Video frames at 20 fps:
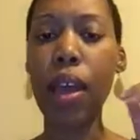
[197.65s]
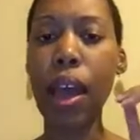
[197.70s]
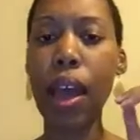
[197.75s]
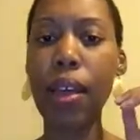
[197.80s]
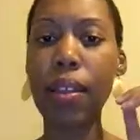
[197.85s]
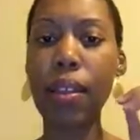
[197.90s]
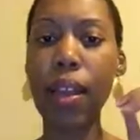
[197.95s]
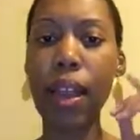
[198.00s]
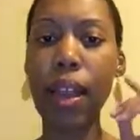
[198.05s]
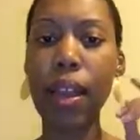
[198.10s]

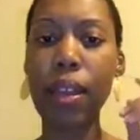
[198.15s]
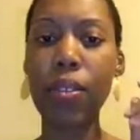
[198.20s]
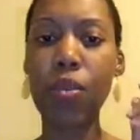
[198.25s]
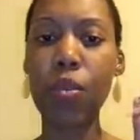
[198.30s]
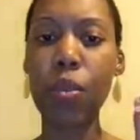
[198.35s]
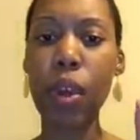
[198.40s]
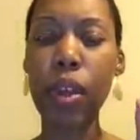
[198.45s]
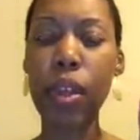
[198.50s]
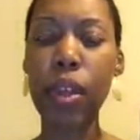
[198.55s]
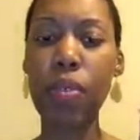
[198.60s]
And that is
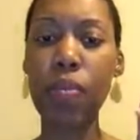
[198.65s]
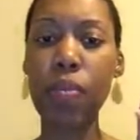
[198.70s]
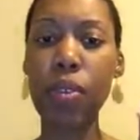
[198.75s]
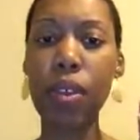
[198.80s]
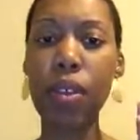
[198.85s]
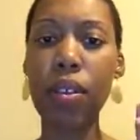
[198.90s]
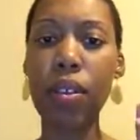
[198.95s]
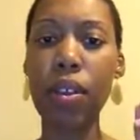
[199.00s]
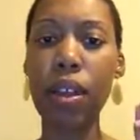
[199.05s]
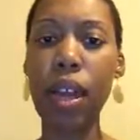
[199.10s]
why you
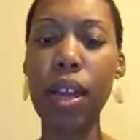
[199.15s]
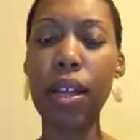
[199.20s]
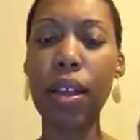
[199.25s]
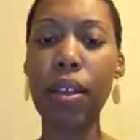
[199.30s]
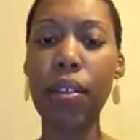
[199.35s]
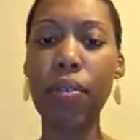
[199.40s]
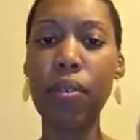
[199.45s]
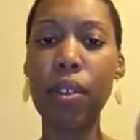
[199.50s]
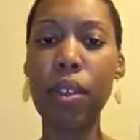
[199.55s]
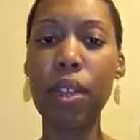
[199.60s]
feel kind
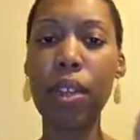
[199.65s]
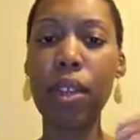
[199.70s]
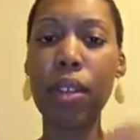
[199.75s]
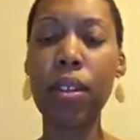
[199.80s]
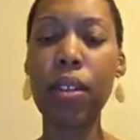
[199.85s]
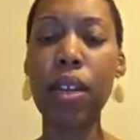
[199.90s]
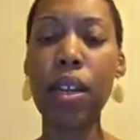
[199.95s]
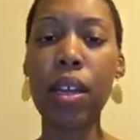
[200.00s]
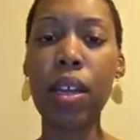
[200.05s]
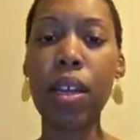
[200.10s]
of a
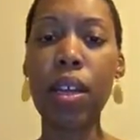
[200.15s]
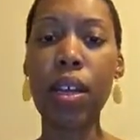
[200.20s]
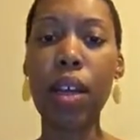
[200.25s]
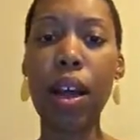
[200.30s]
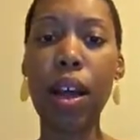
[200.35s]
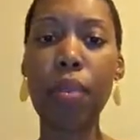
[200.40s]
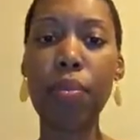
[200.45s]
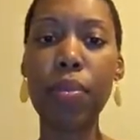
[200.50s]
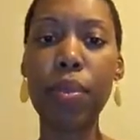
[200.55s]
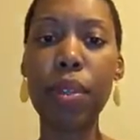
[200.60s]
little
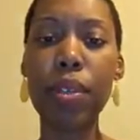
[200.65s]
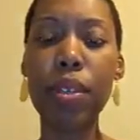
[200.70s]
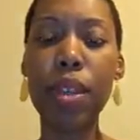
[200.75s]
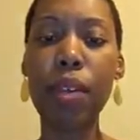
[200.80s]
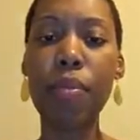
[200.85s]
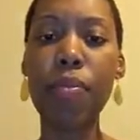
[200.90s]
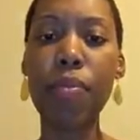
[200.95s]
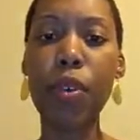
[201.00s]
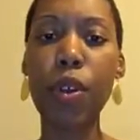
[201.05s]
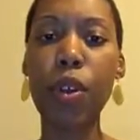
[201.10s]

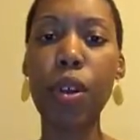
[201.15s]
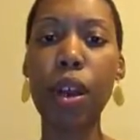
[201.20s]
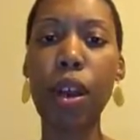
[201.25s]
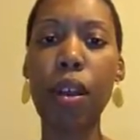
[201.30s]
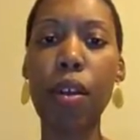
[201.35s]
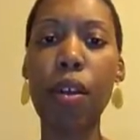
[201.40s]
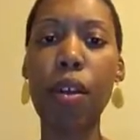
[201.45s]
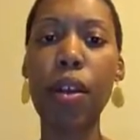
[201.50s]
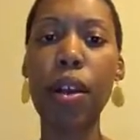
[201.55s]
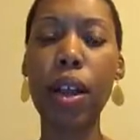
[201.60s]
discomfort
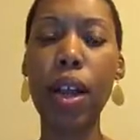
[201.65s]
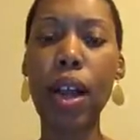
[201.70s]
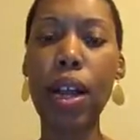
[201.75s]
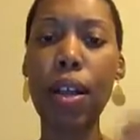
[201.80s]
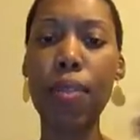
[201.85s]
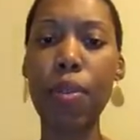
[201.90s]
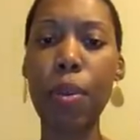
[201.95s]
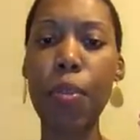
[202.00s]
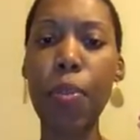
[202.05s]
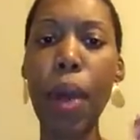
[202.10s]
or
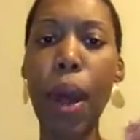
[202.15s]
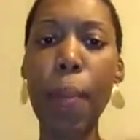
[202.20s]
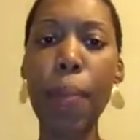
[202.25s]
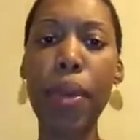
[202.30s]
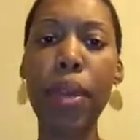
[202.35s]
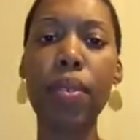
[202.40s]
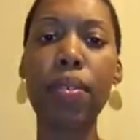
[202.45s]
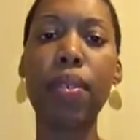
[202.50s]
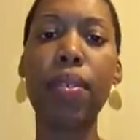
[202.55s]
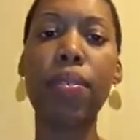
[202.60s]
kind of a
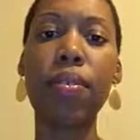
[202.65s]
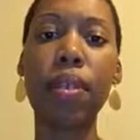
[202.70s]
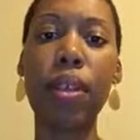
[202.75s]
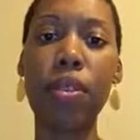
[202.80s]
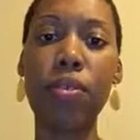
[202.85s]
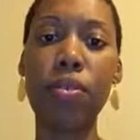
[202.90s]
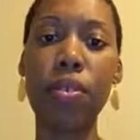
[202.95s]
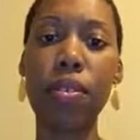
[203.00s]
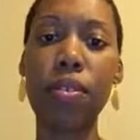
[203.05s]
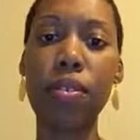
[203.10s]
popping
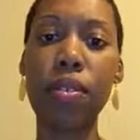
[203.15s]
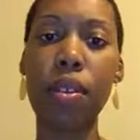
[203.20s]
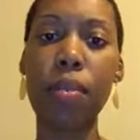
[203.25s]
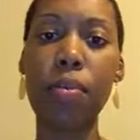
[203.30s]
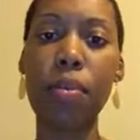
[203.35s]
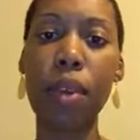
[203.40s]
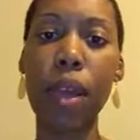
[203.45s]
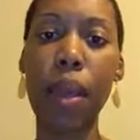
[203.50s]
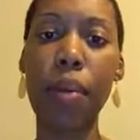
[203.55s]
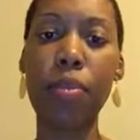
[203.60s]
sensation
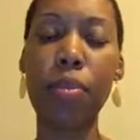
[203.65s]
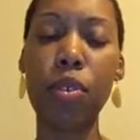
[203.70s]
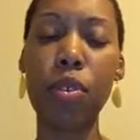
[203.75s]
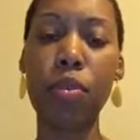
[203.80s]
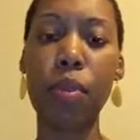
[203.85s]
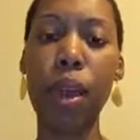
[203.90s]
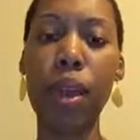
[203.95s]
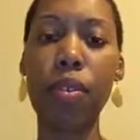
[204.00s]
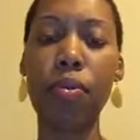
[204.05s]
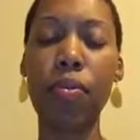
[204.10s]
sometimes
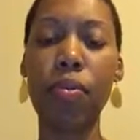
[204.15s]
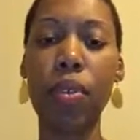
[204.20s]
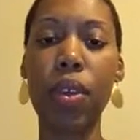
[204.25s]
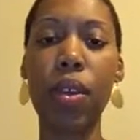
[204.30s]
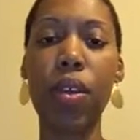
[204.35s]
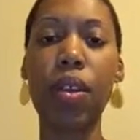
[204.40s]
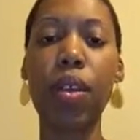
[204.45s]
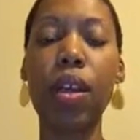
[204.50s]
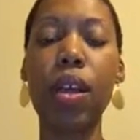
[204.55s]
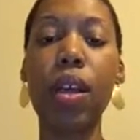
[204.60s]
you might
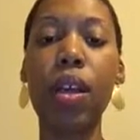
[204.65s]
feel.